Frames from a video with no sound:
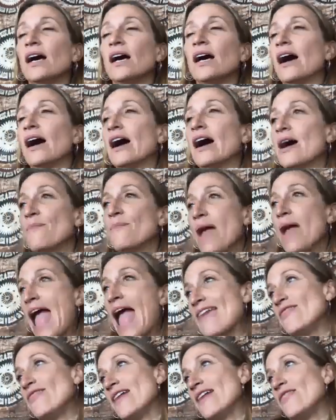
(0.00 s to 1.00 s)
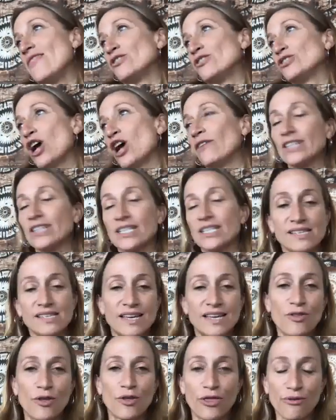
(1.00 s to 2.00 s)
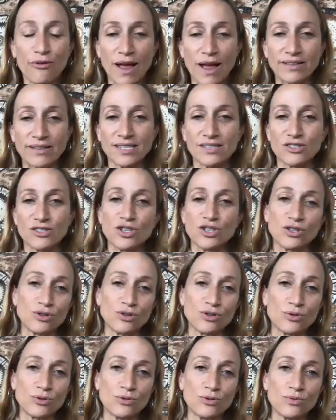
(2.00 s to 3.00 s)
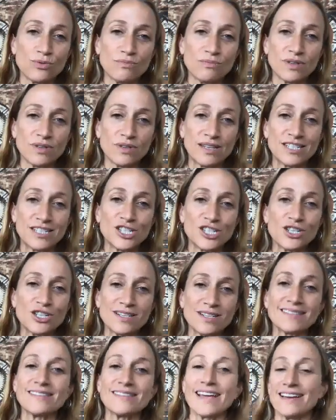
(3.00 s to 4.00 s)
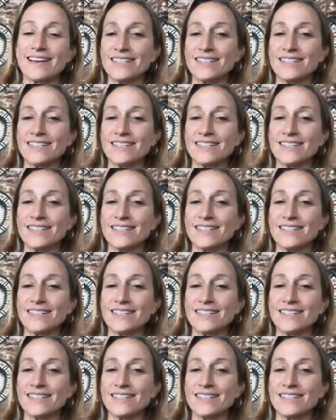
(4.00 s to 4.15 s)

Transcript: And then there's obviously the threats to indigenous land,